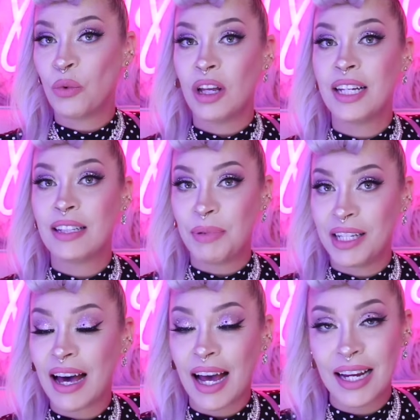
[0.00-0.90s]
what is
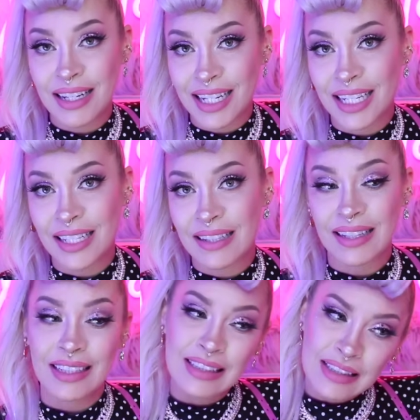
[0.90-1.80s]
behind it is,
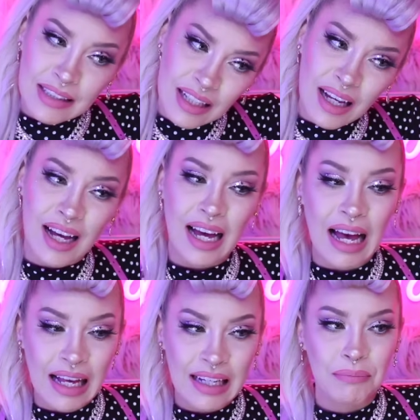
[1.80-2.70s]

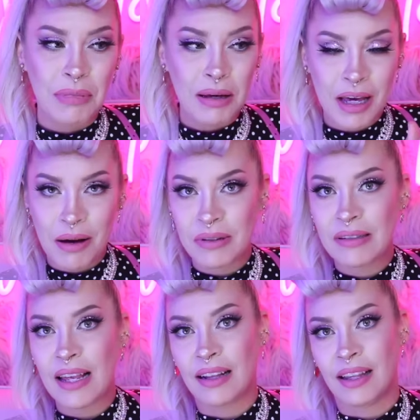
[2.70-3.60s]
maybe I was
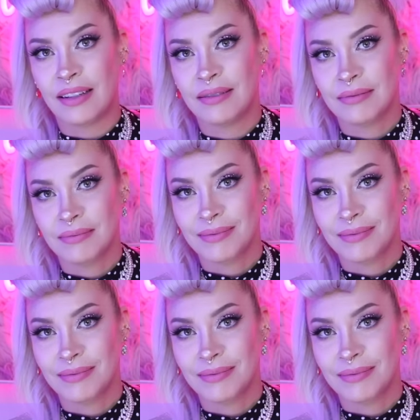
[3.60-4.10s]
settling.